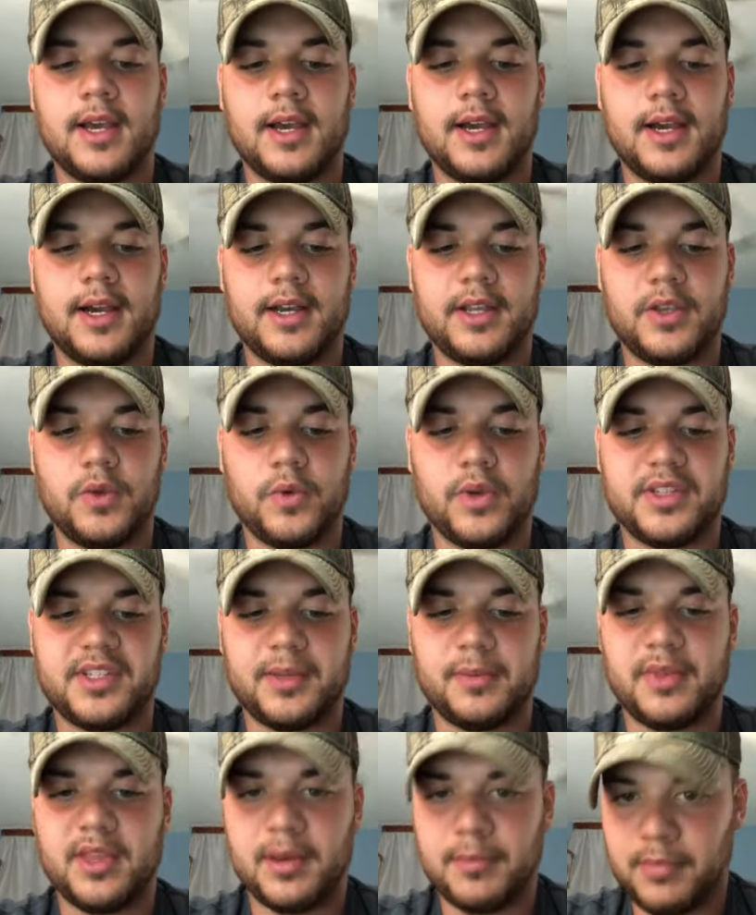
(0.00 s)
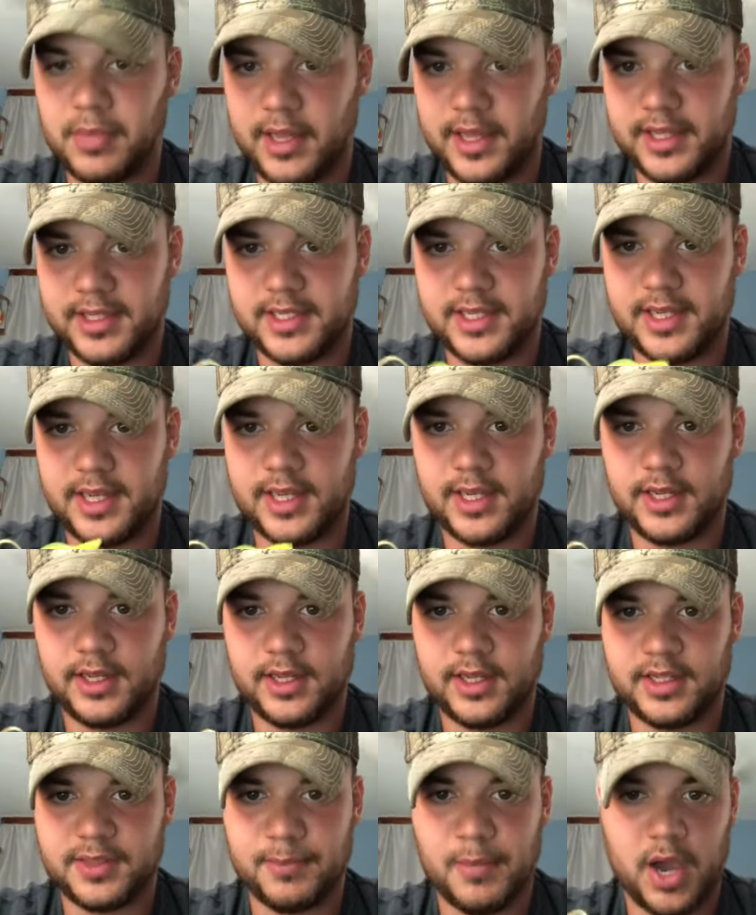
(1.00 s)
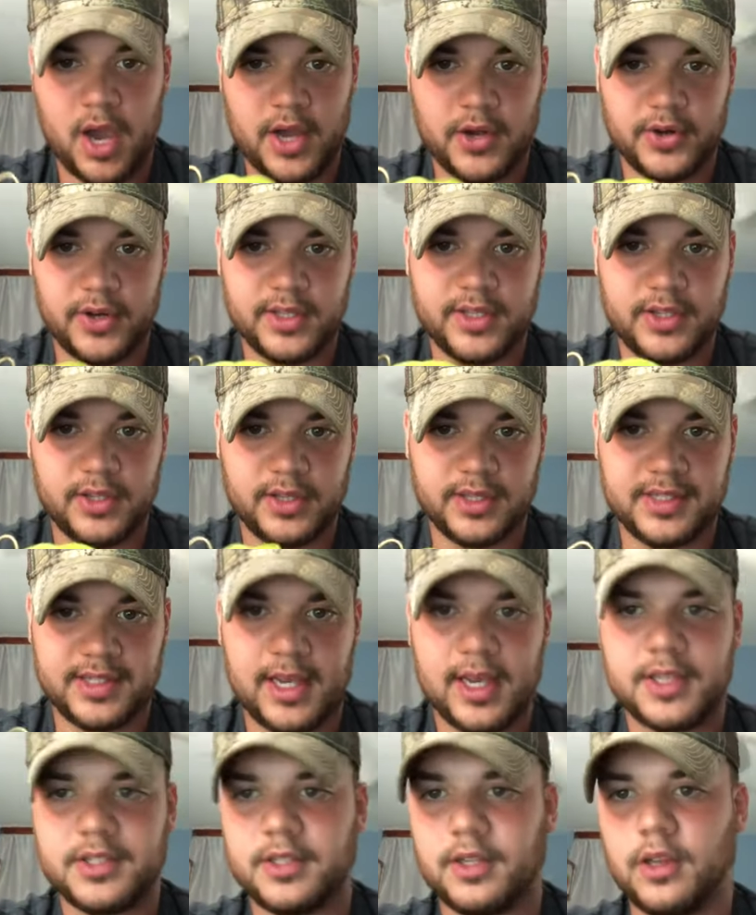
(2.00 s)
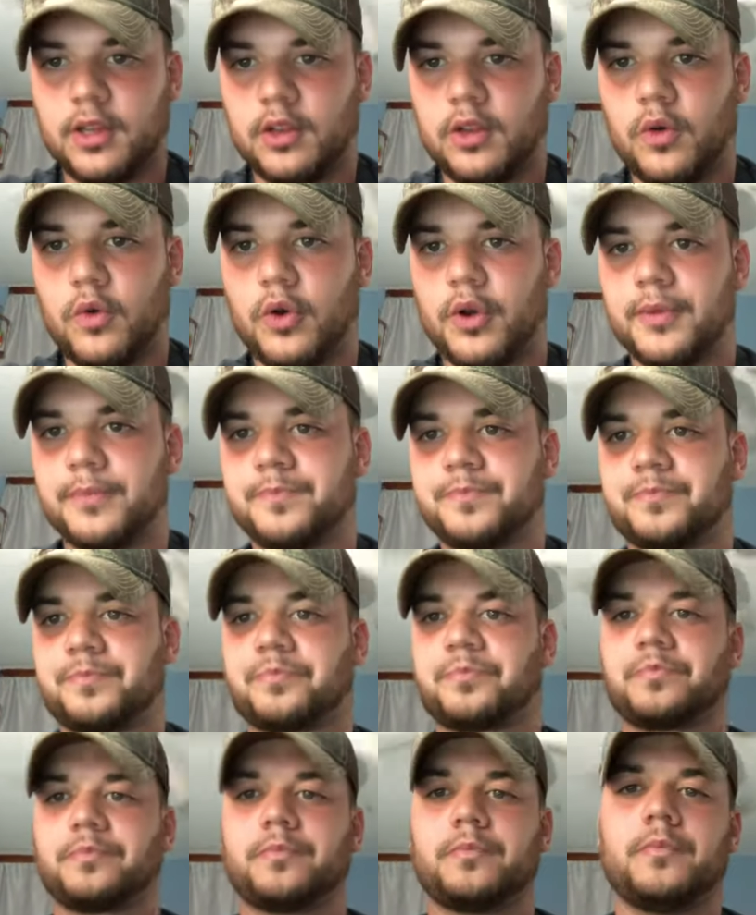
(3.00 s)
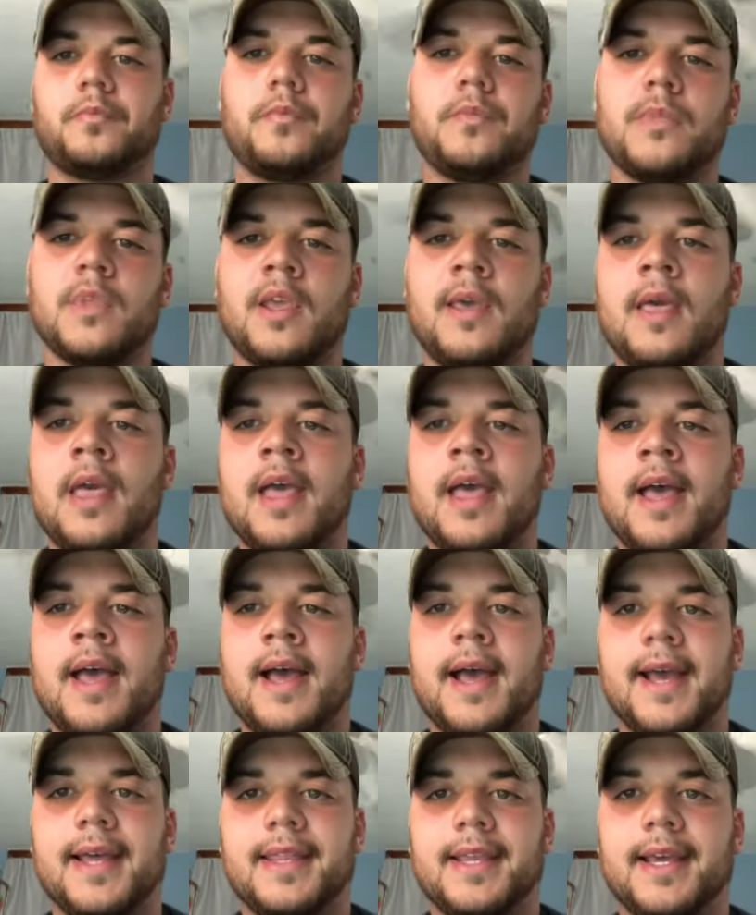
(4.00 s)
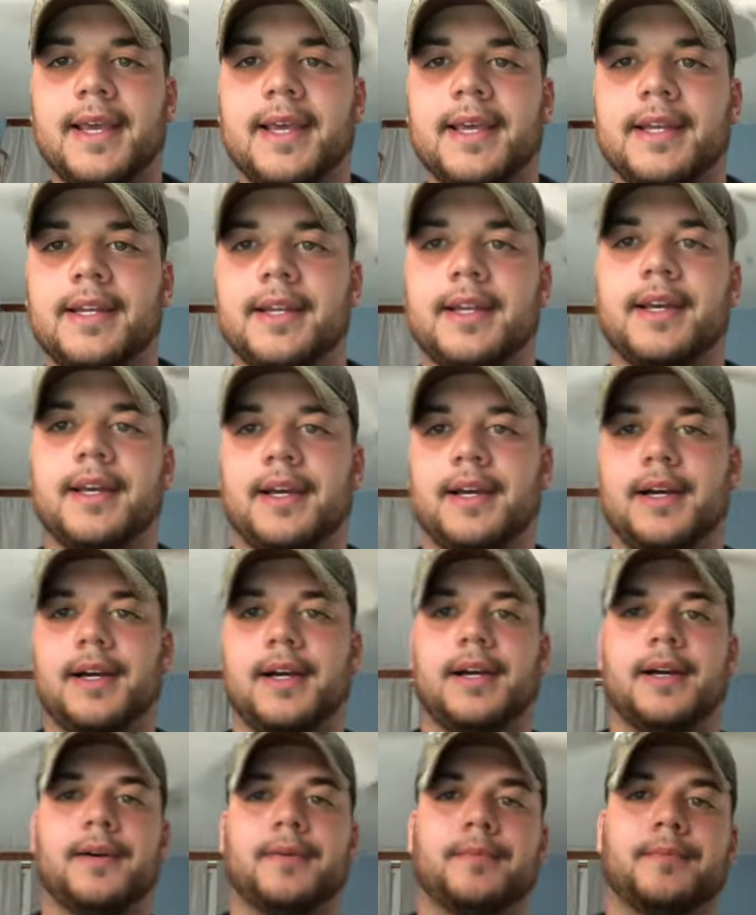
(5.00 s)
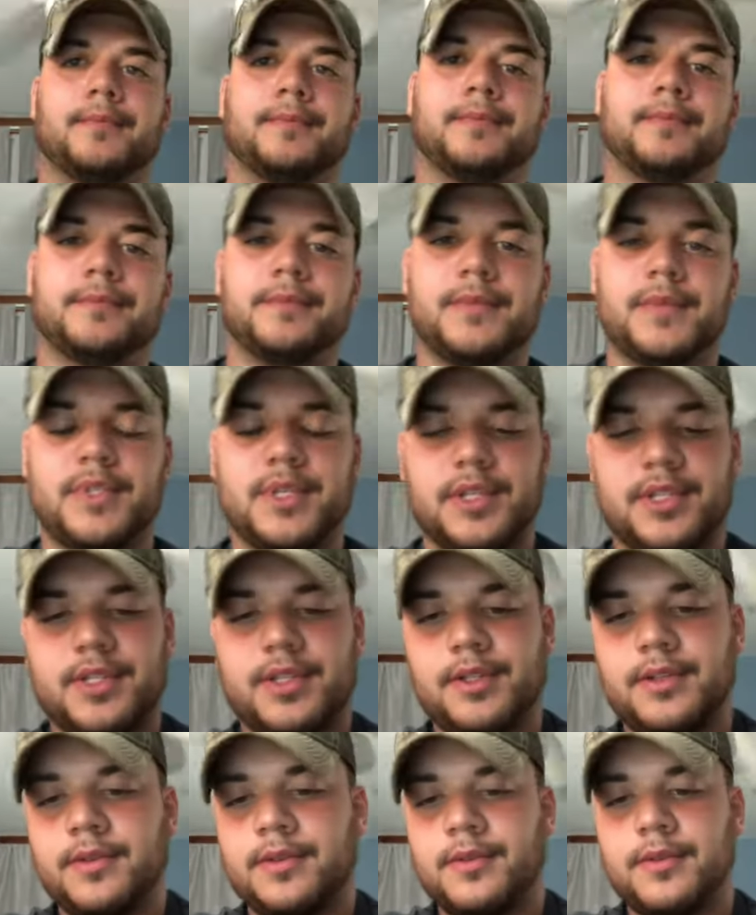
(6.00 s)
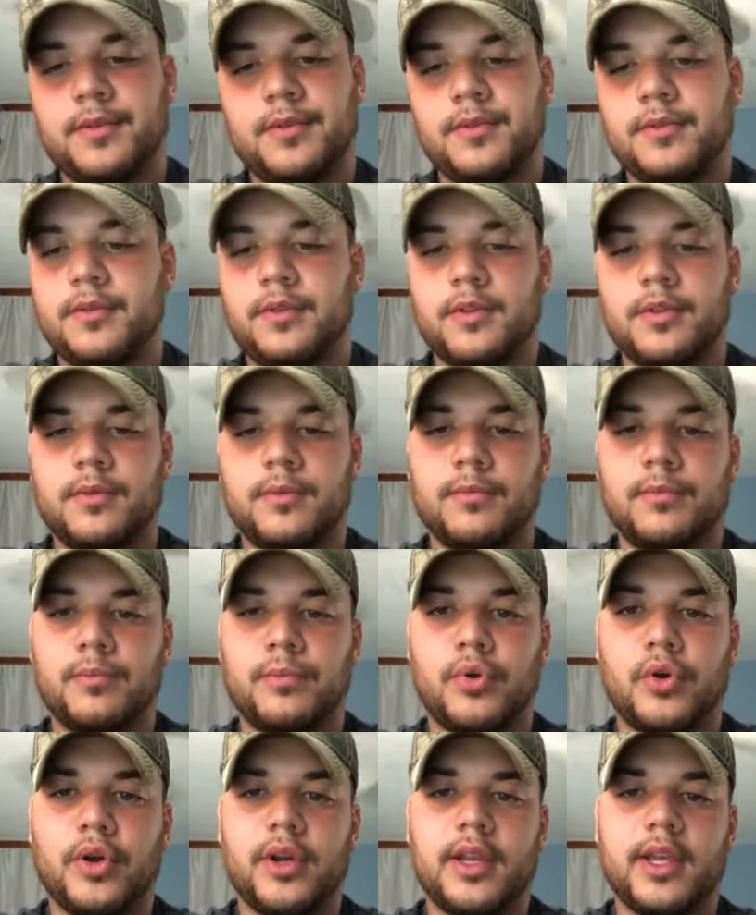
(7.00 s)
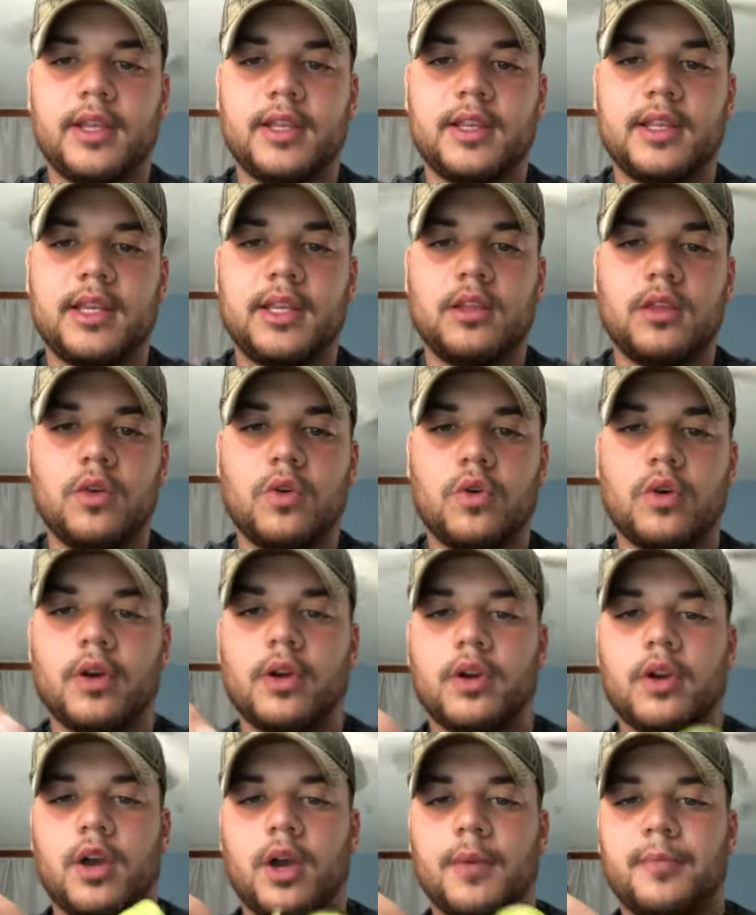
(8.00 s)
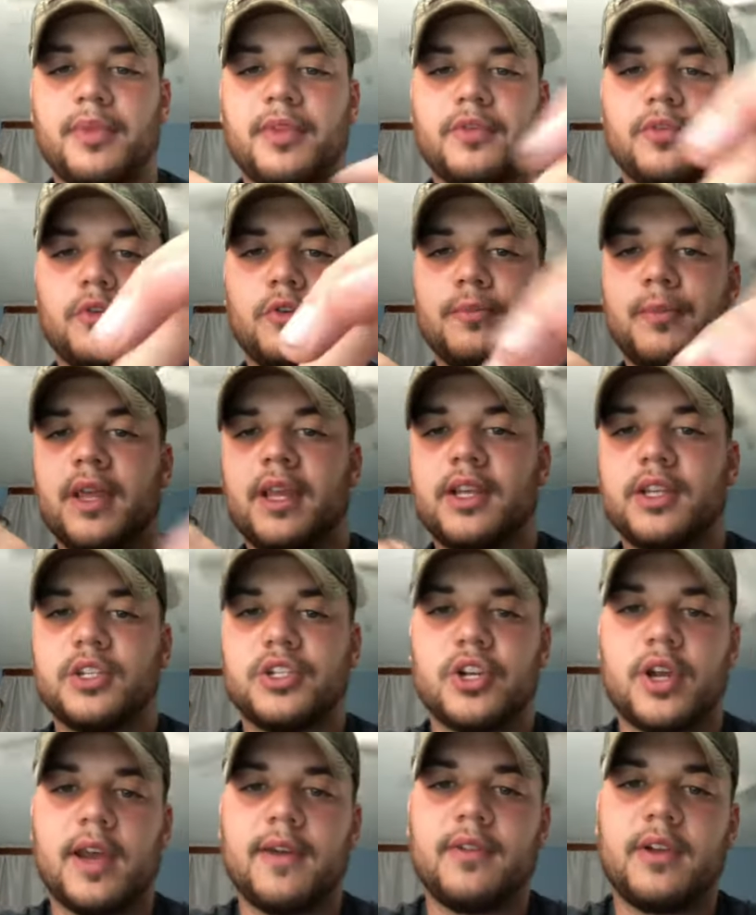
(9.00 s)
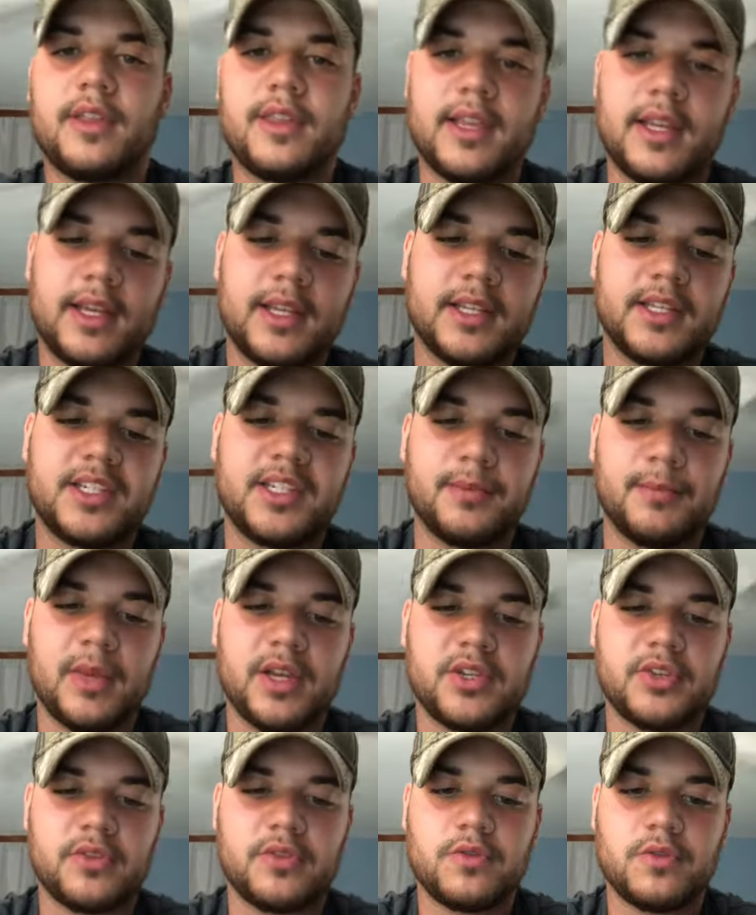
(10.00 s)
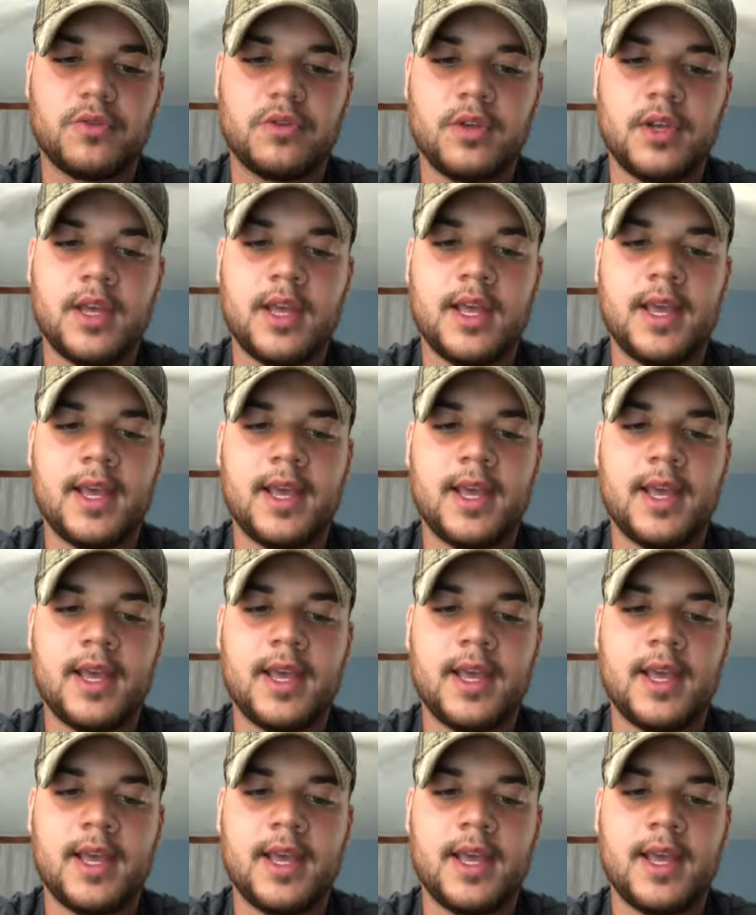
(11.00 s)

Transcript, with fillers: uh, you want something that blends in, is moderate to the size of the lure. And then um, just putting the lure up through, making sure everything is symmetrical,